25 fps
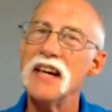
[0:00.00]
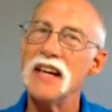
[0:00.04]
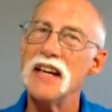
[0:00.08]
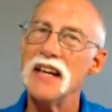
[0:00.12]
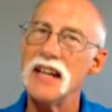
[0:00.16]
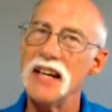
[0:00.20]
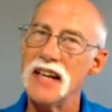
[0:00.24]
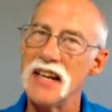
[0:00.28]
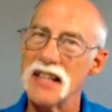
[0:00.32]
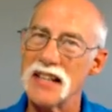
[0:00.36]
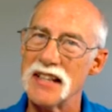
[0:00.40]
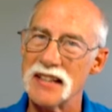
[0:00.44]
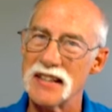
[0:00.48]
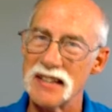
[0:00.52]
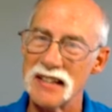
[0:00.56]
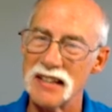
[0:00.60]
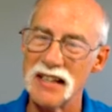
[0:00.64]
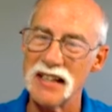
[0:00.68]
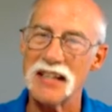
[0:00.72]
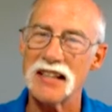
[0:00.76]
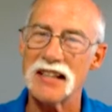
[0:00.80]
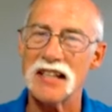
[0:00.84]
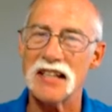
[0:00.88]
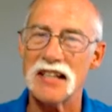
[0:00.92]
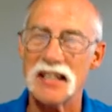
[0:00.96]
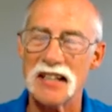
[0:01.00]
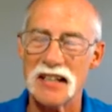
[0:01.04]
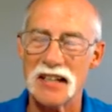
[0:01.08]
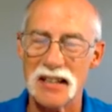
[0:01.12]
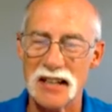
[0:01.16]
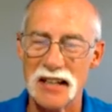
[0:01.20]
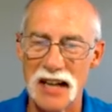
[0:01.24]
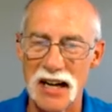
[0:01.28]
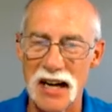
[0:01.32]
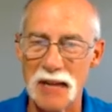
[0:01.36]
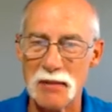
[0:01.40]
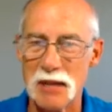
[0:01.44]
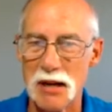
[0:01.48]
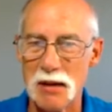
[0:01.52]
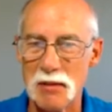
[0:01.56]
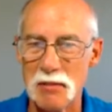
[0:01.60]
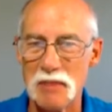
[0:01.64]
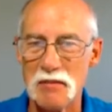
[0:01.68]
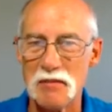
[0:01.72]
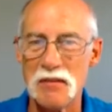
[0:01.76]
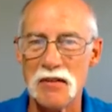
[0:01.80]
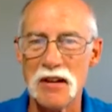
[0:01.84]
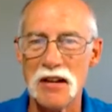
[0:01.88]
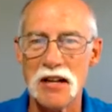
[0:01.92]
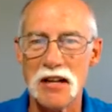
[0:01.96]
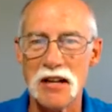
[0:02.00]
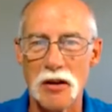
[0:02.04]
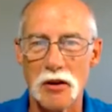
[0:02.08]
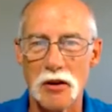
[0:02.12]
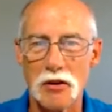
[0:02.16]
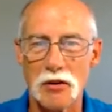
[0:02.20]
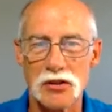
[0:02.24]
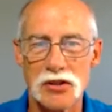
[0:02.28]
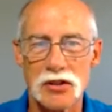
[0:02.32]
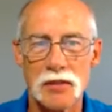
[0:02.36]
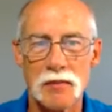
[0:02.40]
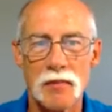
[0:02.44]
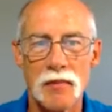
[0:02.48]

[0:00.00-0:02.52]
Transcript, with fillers: in, in the upcoming videos.